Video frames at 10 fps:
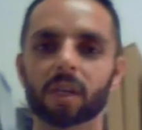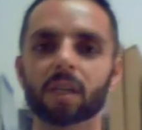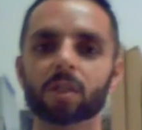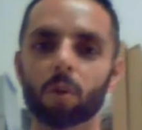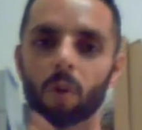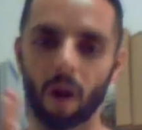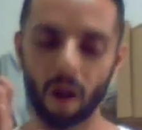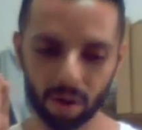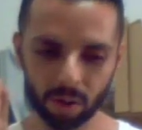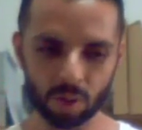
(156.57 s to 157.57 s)
So
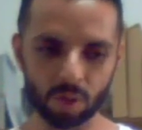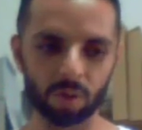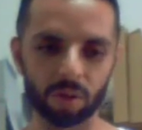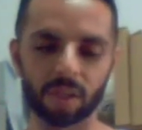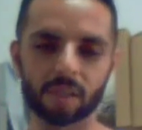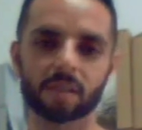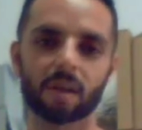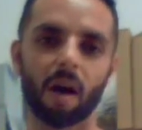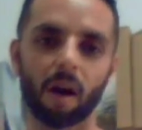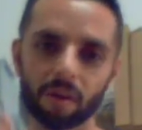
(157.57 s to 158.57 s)
our concern is,
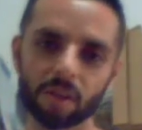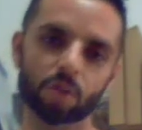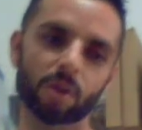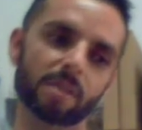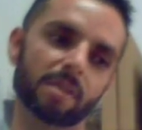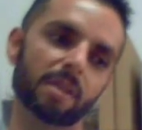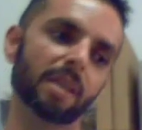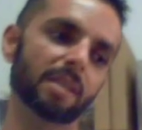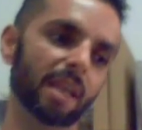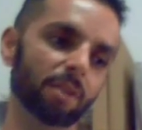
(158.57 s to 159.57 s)
our interest is
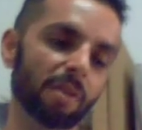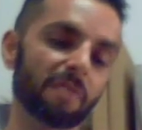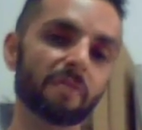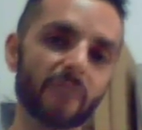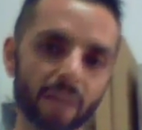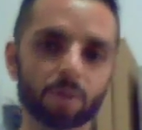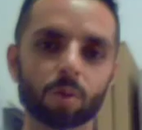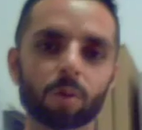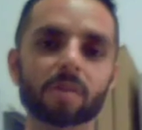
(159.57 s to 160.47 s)
to get to the fat stores.